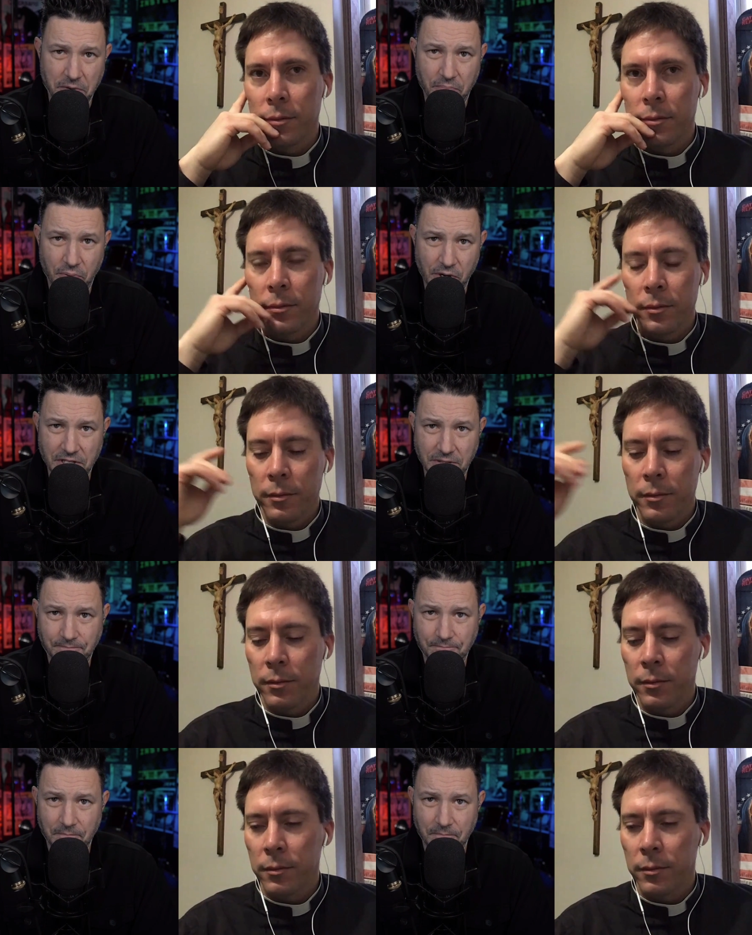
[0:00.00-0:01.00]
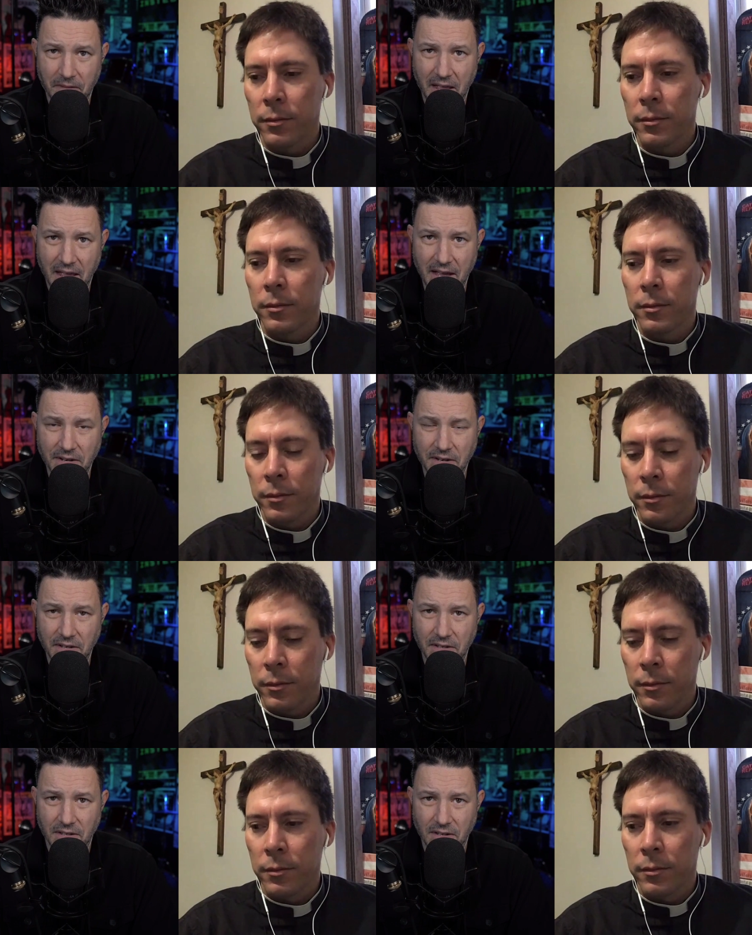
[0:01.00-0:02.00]
Speaker 1: in prison. And
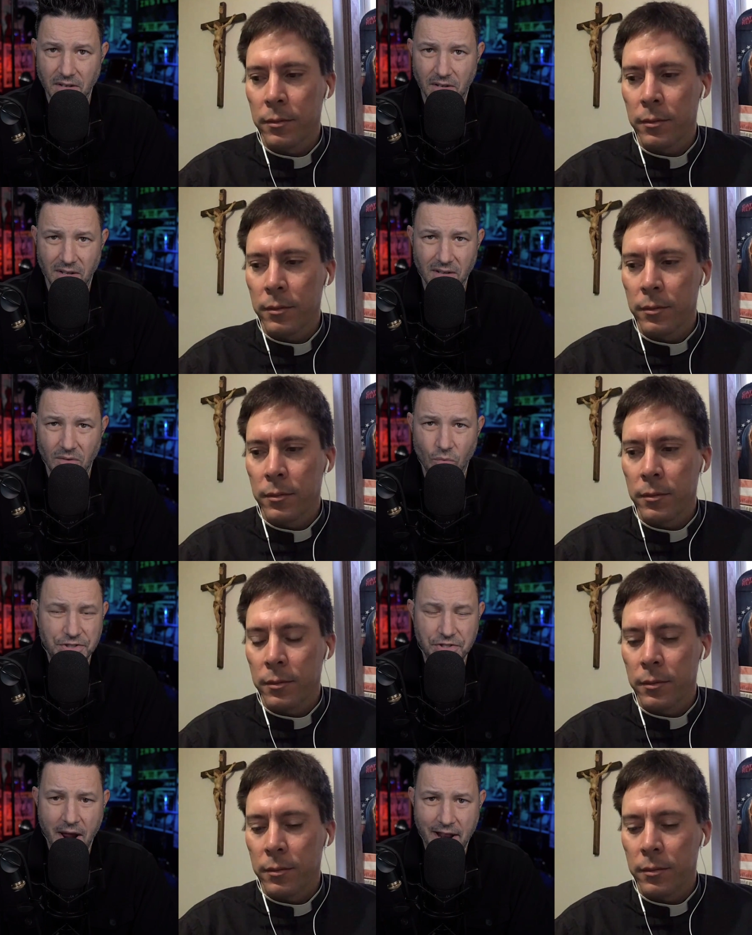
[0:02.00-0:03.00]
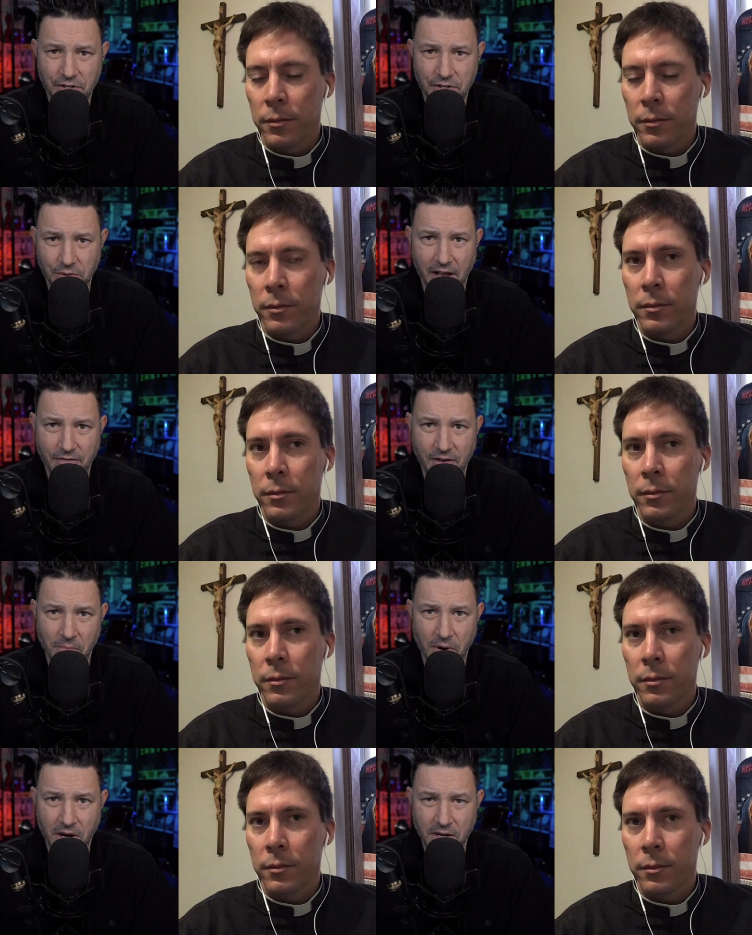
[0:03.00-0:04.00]
what's their attitude like, Father
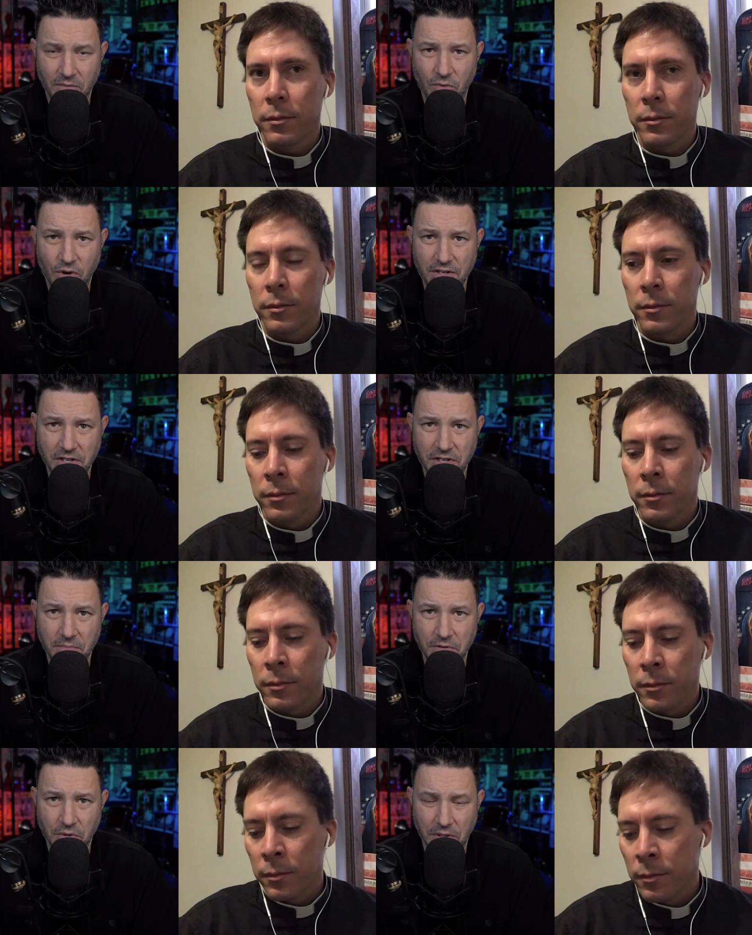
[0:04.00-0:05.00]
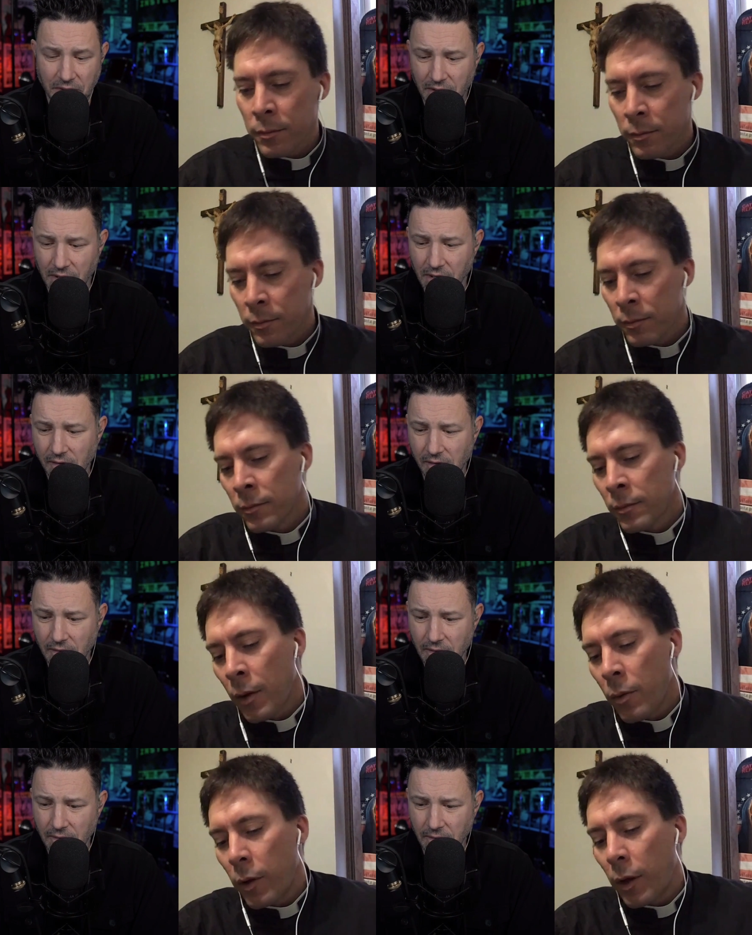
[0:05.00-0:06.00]
Mark? What do you see them doing?
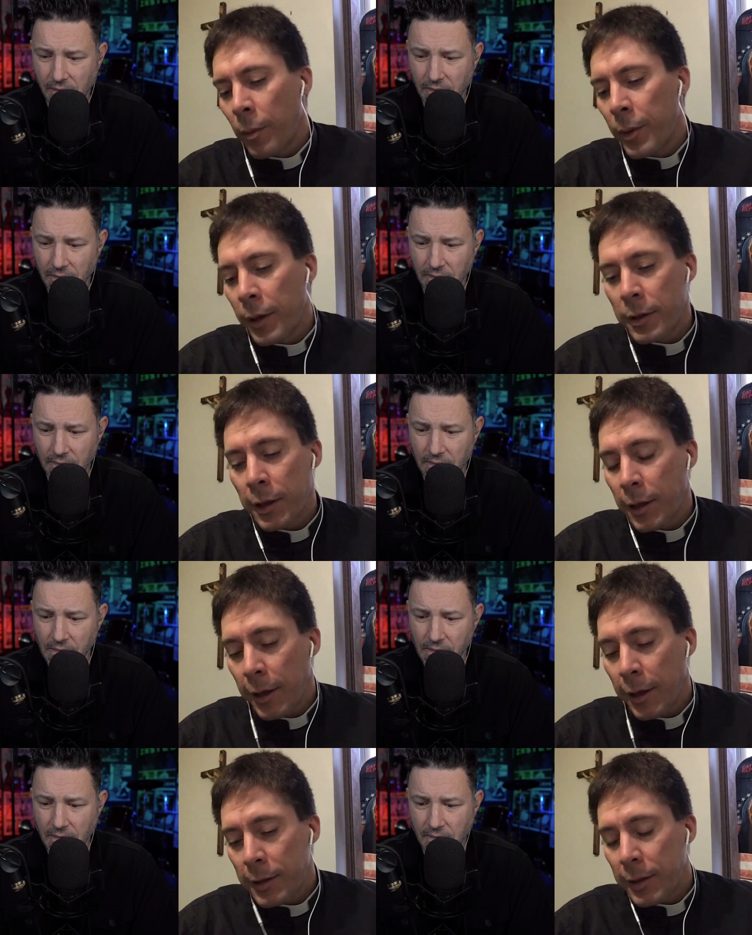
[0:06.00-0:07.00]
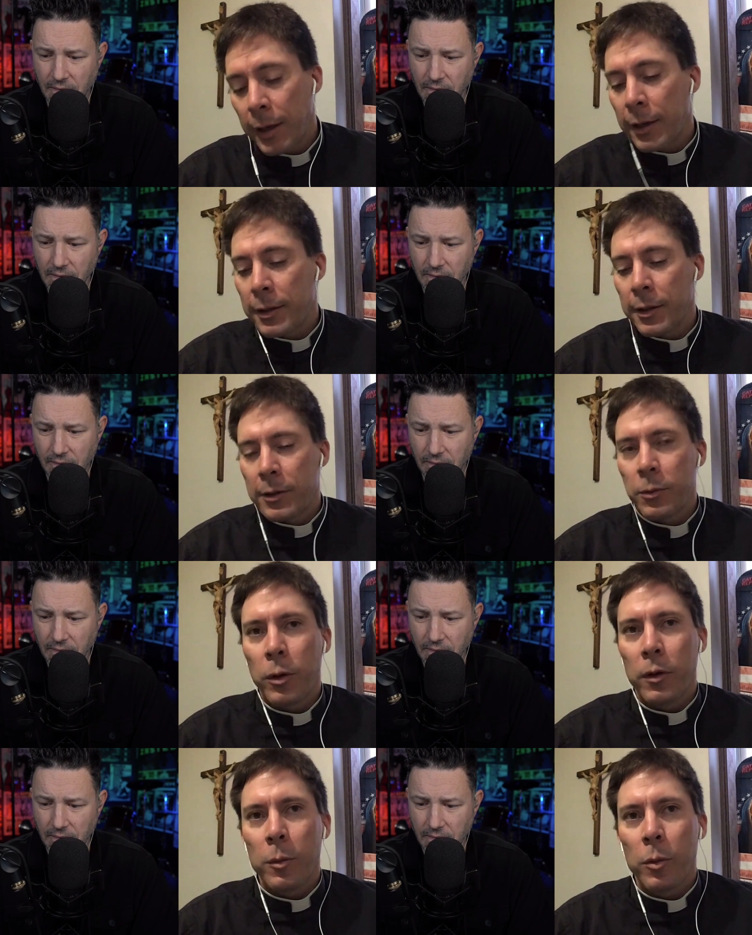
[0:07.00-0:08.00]
Speaker 2: Well, I mean, it's it, you say it's it's
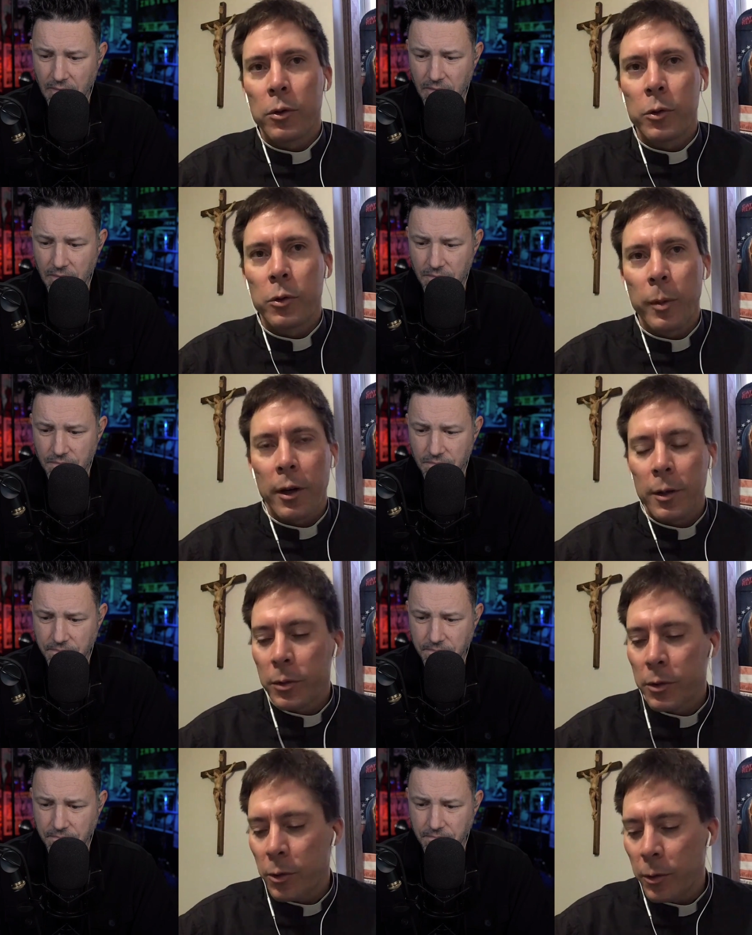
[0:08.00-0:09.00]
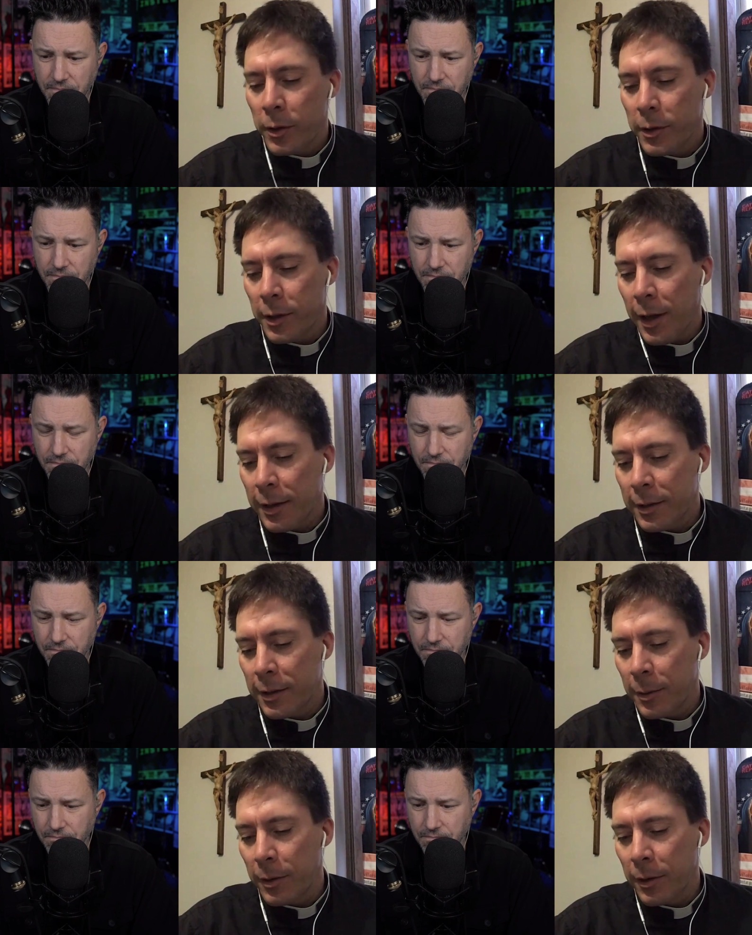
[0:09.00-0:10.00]
one of the most remarkable stories in
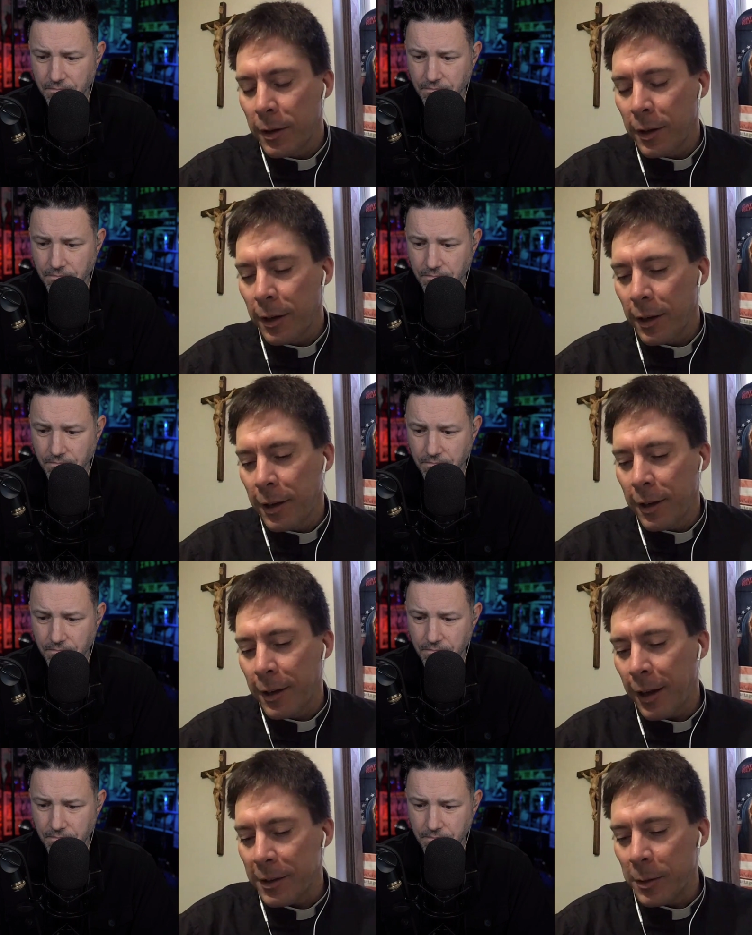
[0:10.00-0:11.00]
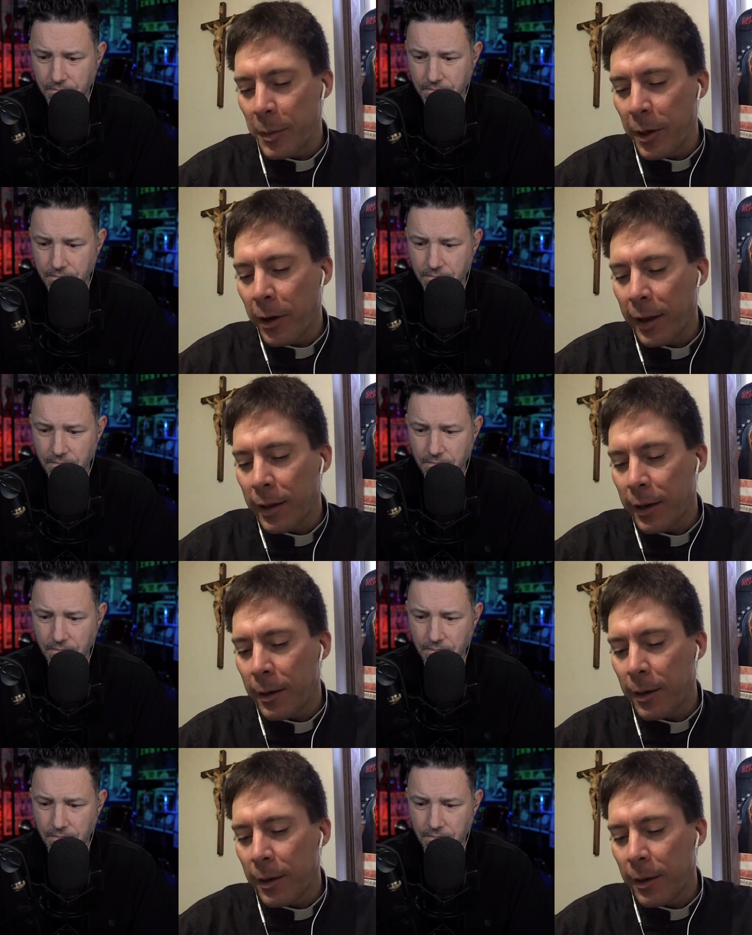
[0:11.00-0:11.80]
Acts. I mean, it, it has to be highlighted.